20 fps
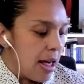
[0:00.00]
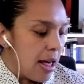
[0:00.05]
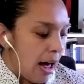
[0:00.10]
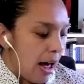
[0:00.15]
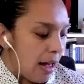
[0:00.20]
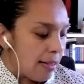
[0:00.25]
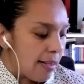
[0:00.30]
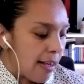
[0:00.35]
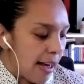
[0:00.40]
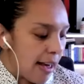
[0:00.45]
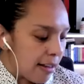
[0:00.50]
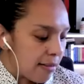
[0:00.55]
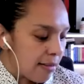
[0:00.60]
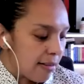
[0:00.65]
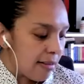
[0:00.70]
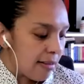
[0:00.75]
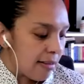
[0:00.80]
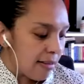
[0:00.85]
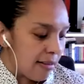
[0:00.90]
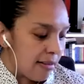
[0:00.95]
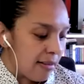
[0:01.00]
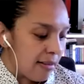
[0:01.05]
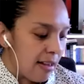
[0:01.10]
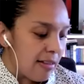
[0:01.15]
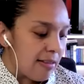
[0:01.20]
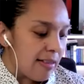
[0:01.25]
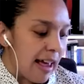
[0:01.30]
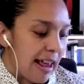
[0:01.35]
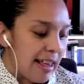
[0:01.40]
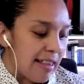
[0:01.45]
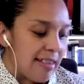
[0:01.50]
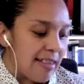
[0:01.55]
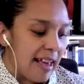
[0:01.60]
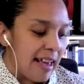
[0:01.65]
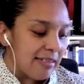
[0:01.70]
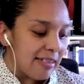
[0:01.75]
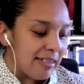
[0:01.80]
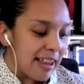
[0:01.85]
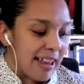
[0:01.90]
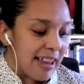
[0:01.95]
A text that is
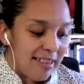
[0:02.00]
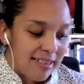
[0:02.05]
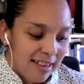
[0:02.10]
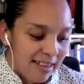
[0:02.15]
at least